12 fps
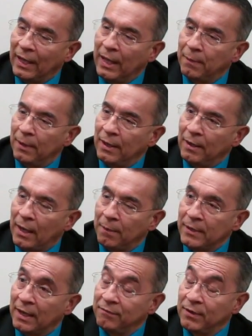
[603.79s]
And
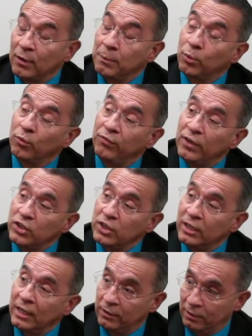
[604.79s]
I'm not very
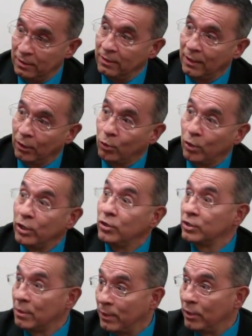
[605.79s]
proficient according to
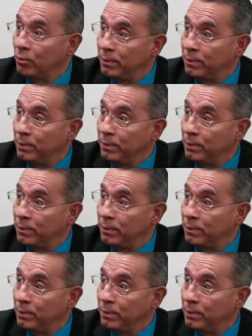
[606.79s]
some other